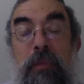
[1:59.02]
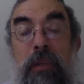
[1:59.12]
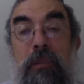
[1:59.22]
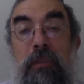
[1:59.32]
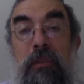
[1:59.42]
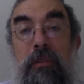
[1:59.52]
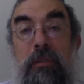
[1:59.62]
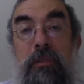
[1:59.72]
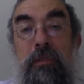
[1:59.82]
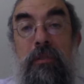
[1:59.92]

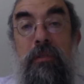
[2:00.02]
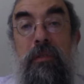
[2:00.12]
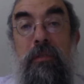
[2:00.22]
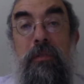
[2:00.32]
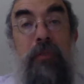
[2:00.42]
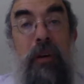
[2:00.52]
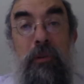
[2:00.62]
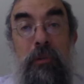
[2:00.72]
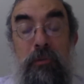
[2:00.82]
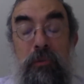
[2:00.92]
because of the
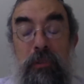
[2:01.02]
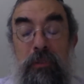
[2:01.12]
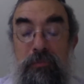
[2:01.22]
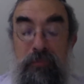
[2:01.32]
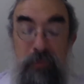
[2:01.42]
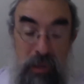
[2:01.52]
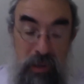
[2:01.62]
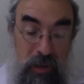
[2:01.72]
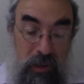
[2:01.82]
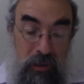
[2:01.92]
following reason.
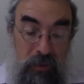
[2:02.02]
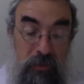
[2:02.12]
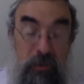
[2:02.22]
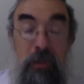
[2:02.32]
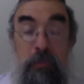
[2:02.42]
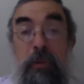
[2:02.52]
During a